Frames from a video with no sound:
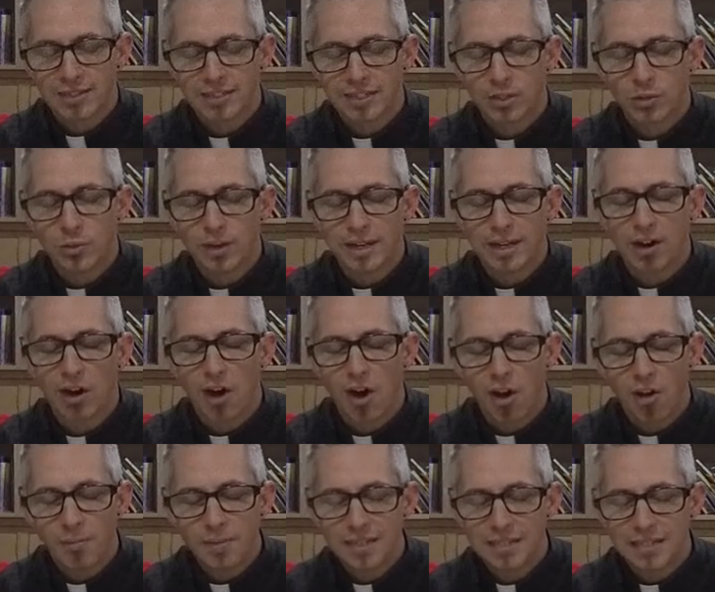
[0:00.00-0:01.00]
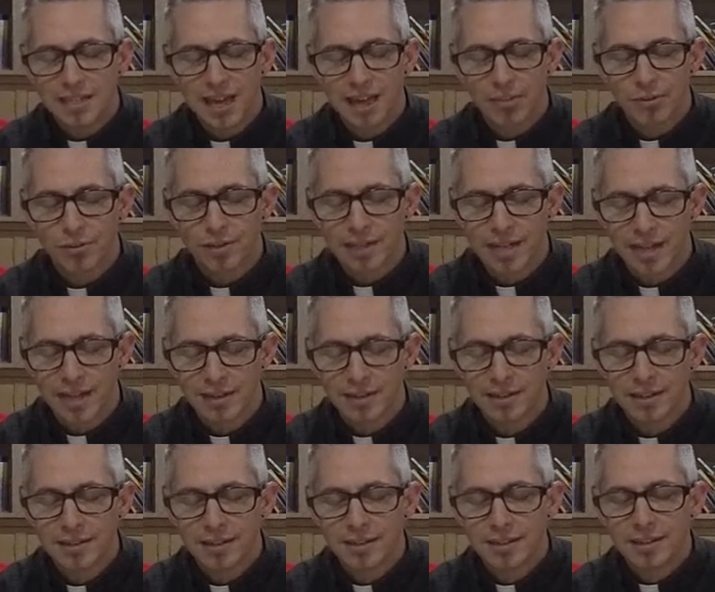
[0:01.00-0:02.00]
until we can all be together
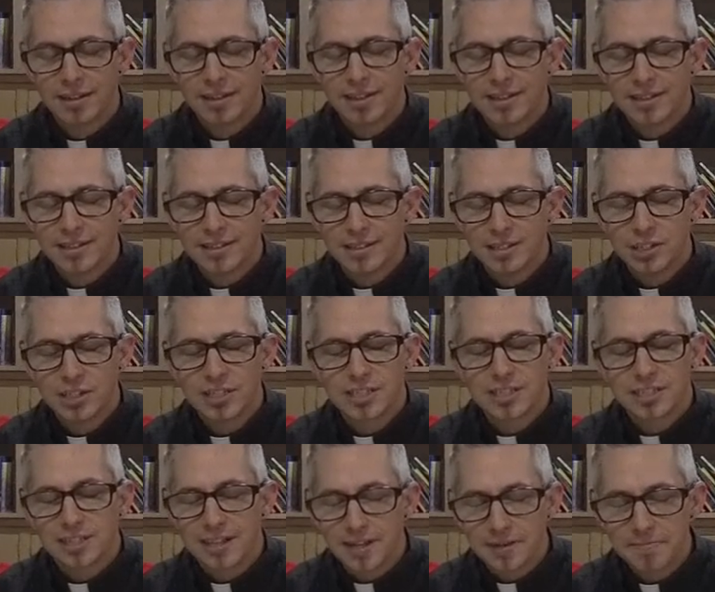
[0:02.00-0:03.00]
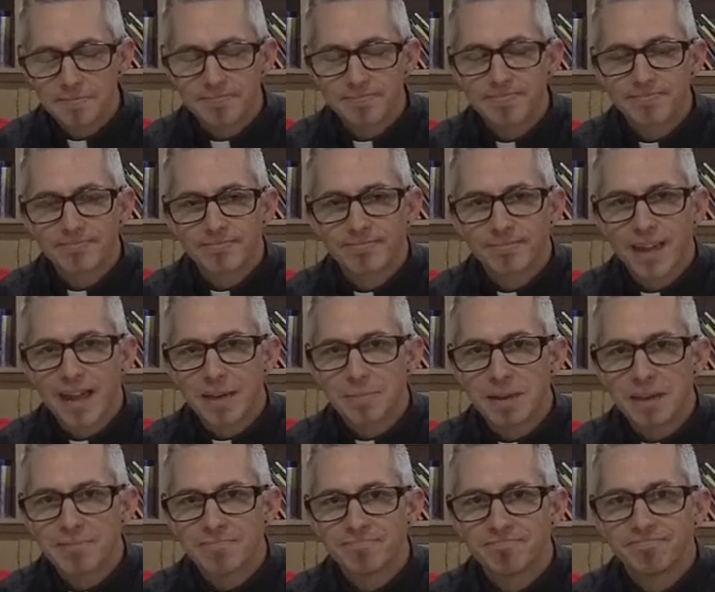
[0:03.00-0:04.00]
again. In Jesus' name,
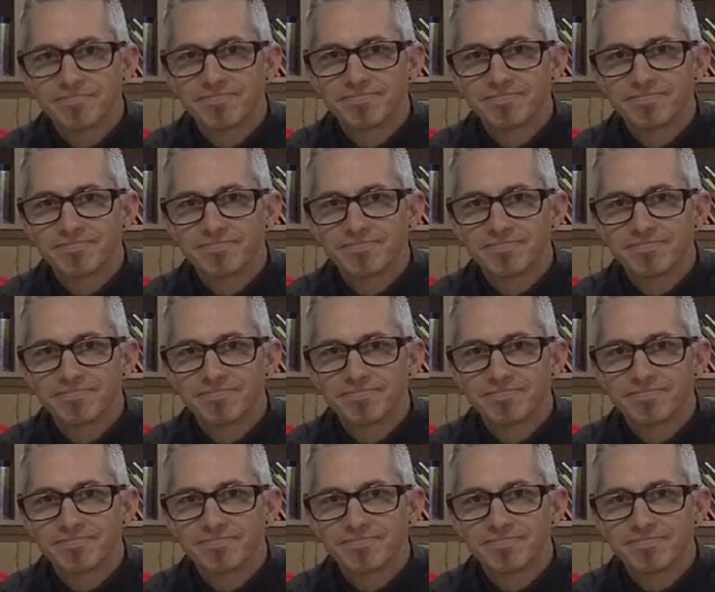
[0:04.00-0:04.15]
amen.